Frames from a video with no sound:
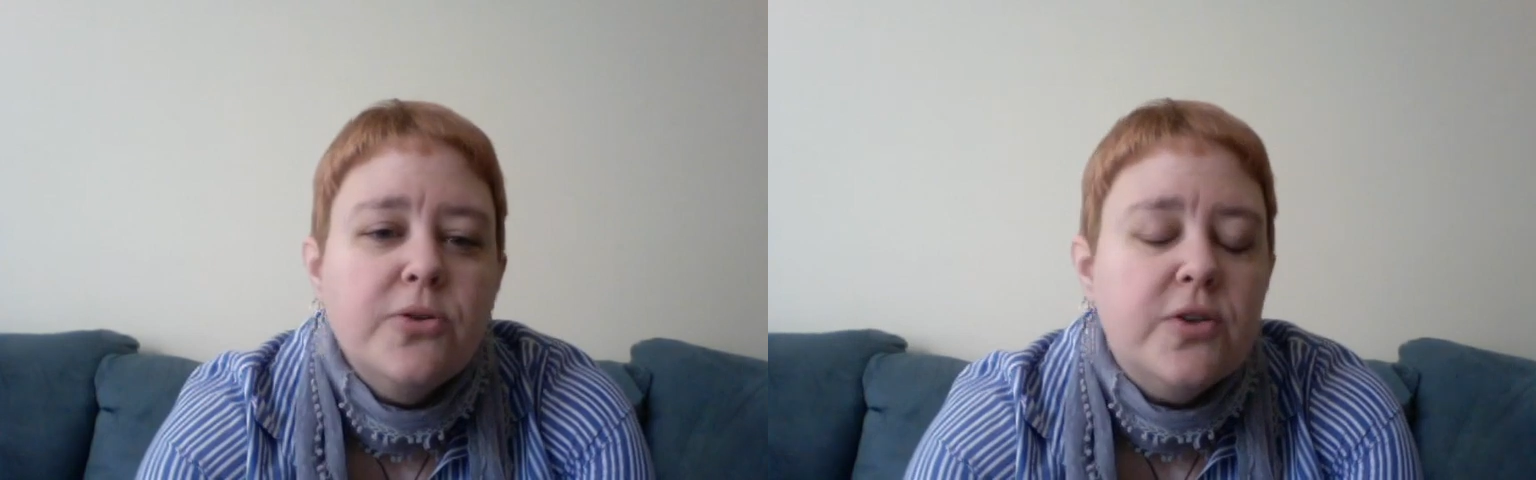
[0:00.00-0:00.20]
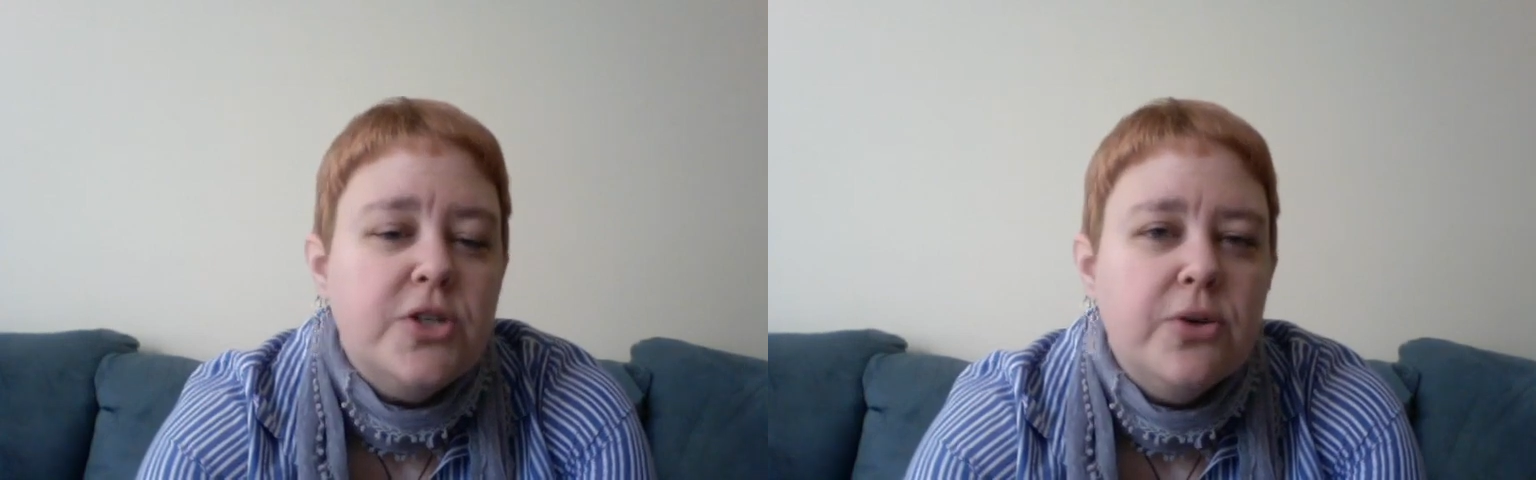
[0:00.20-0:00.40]

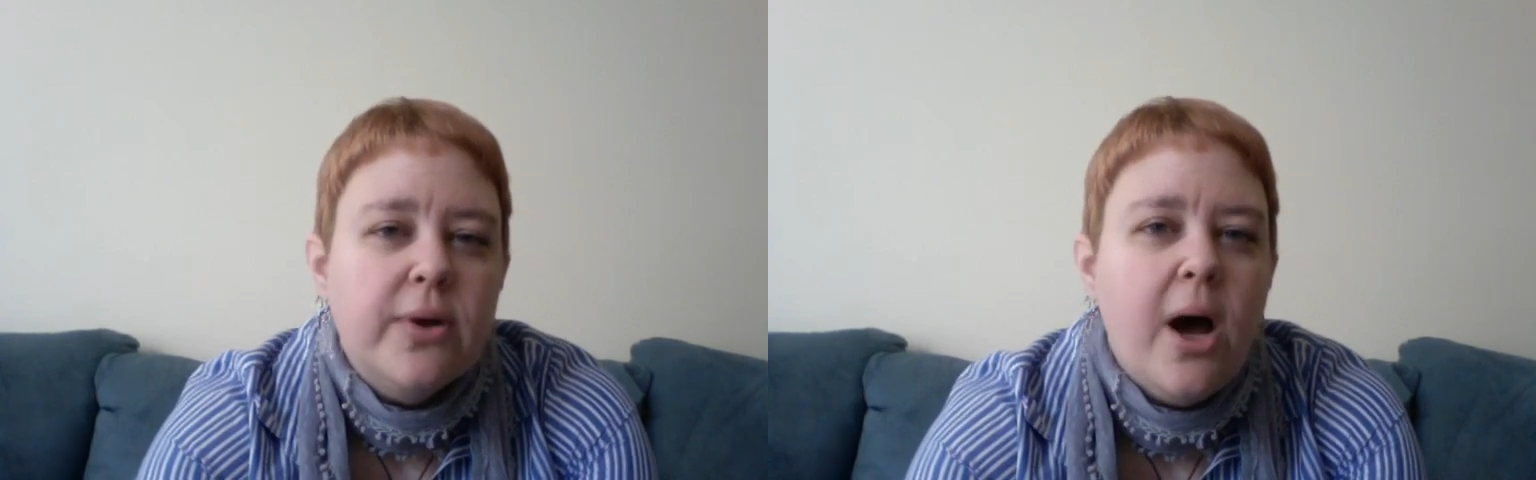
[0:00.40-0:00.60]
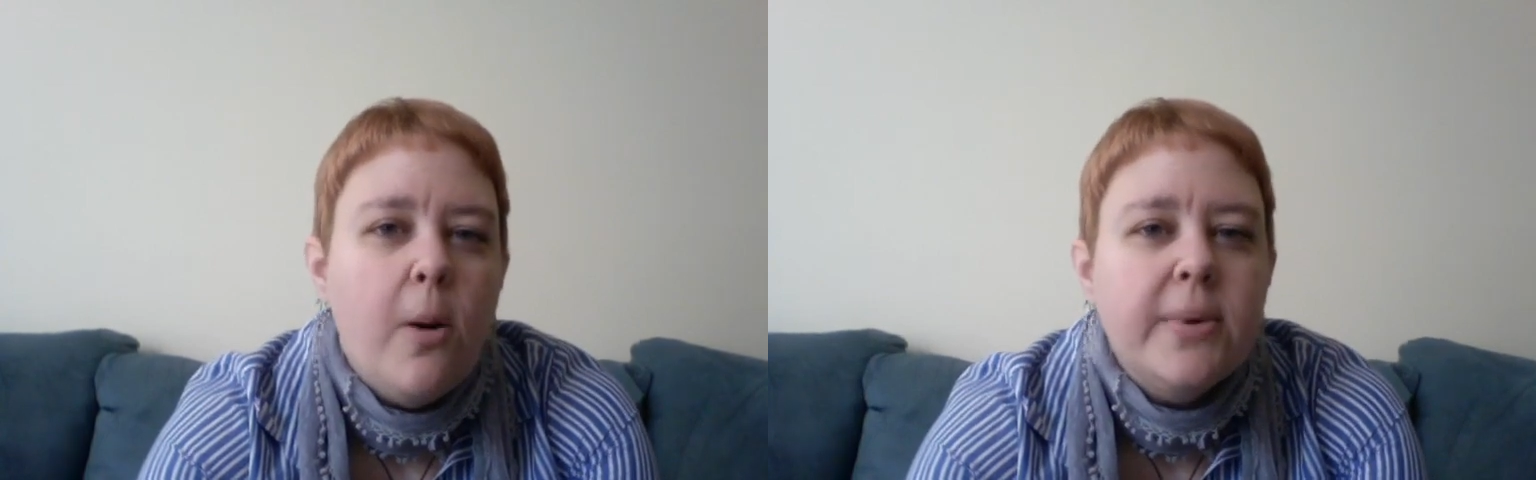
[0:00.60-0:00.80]
so that you
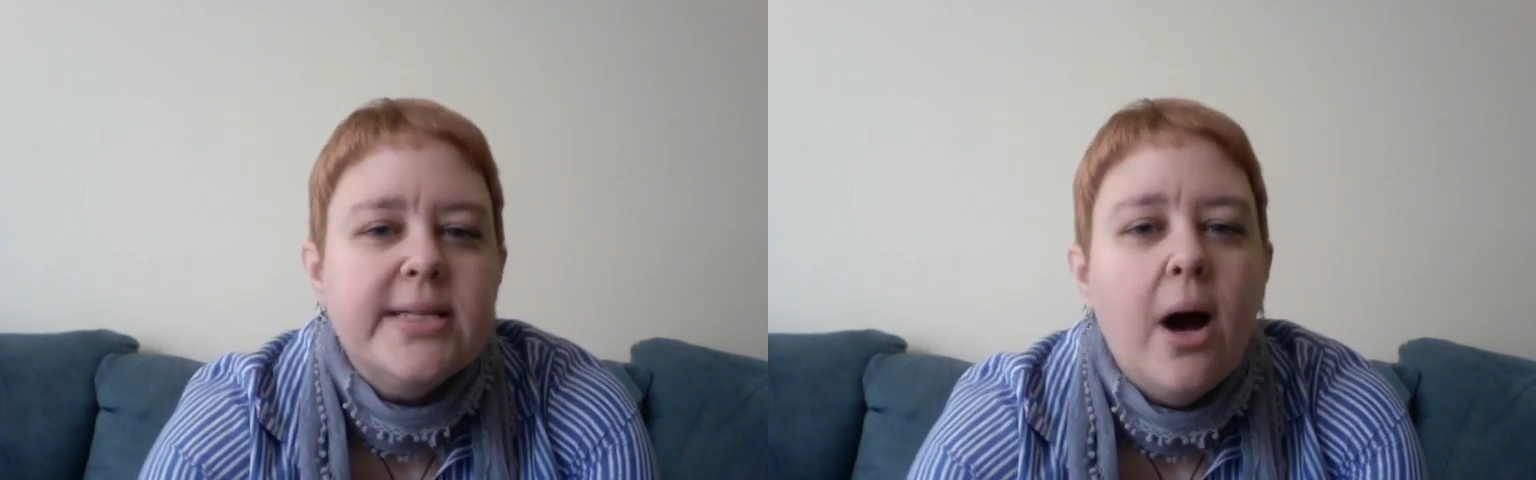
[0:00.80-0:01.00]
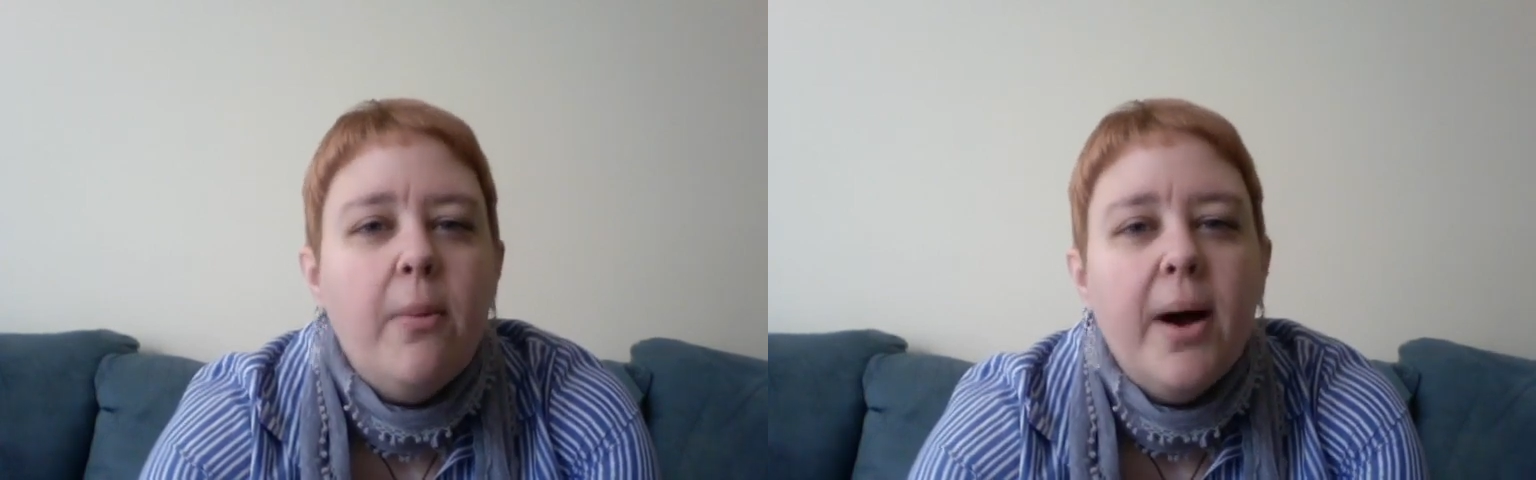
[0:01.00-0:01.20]
can help
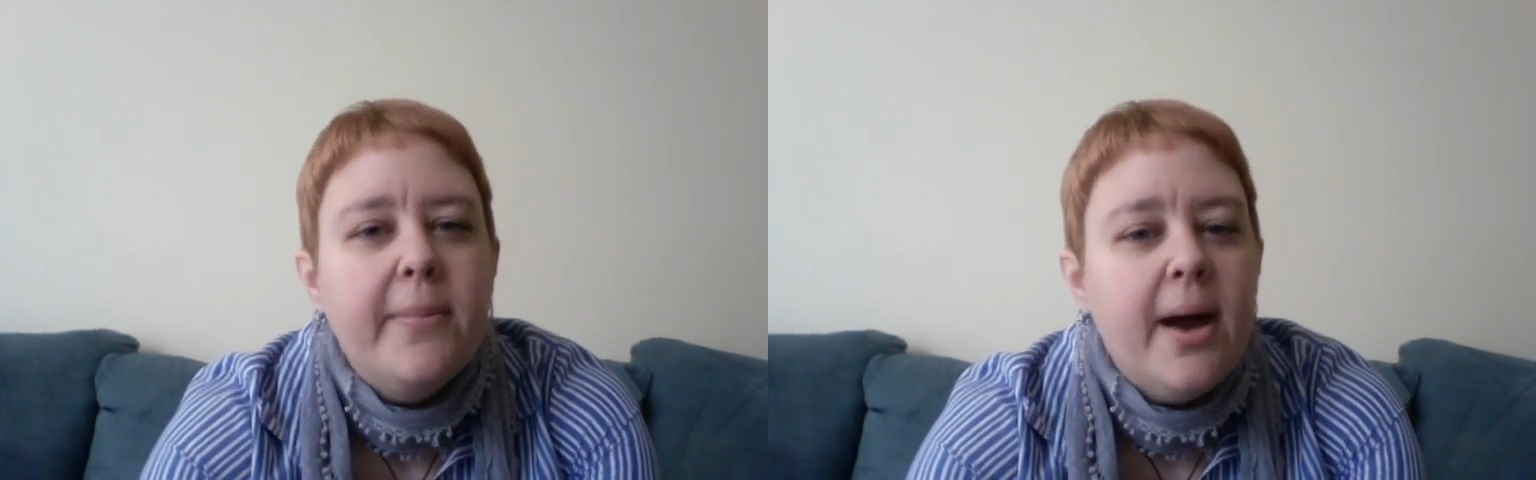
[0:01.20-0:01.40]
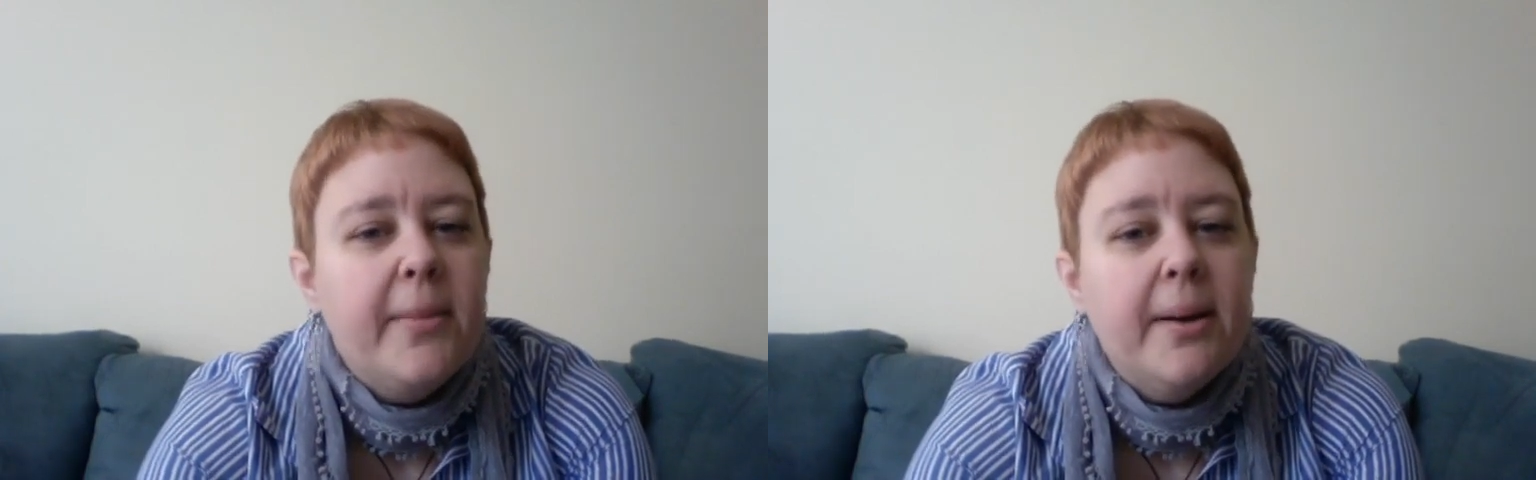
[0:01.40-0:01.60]
us out by
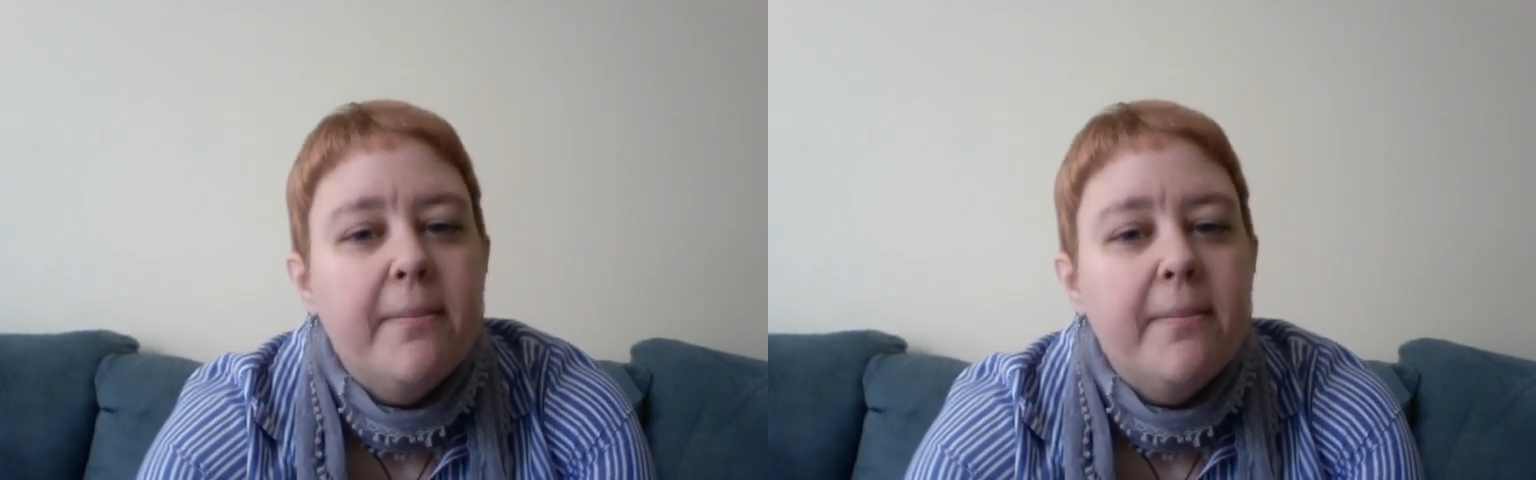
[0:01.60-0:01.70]
becoming a